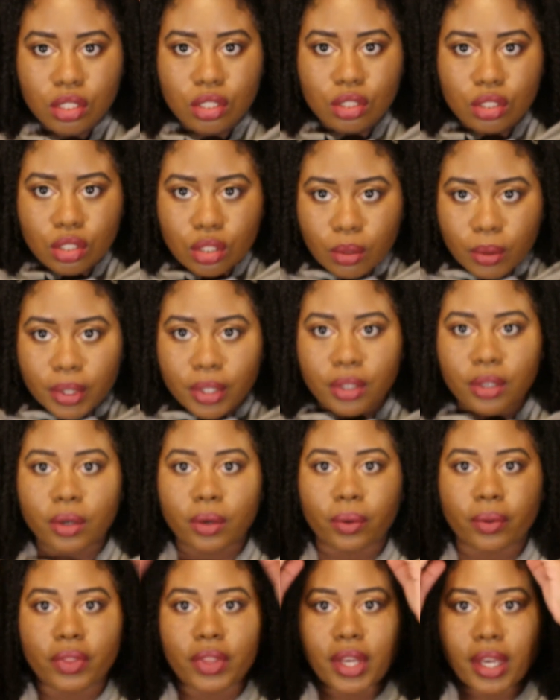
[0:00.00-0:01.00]
So I
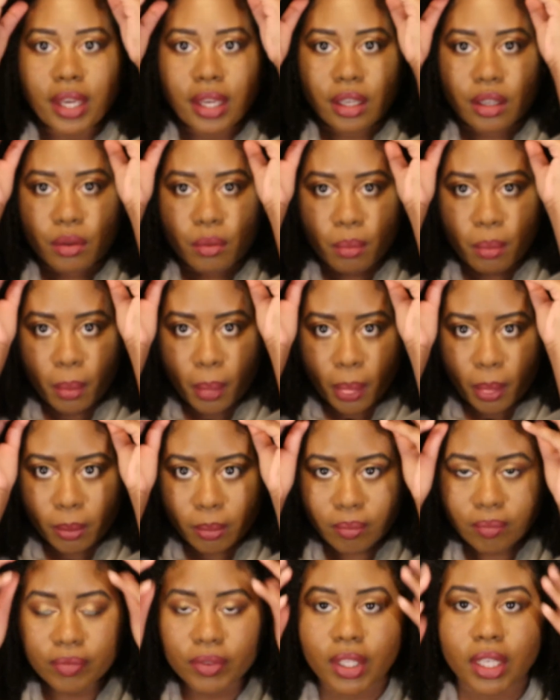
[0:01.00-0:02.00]
know that
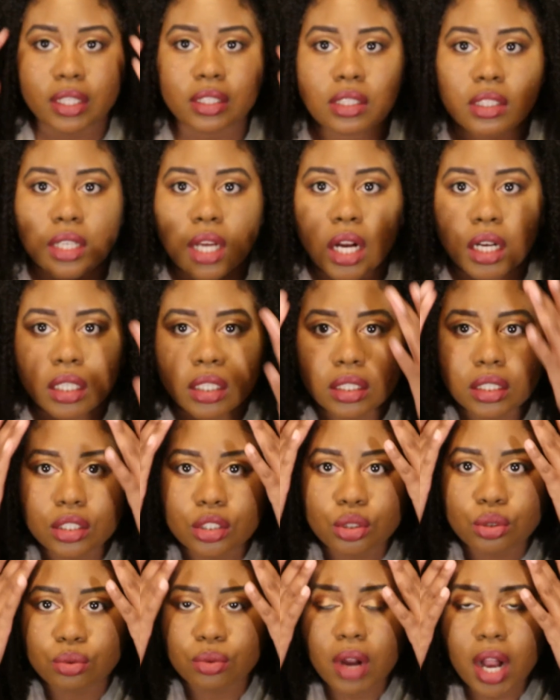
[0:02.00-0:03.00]
it's not going to
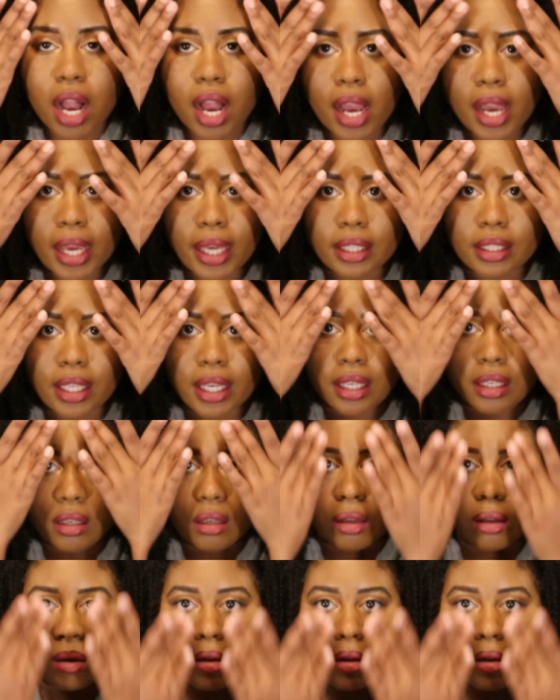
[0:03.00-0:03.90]
dry like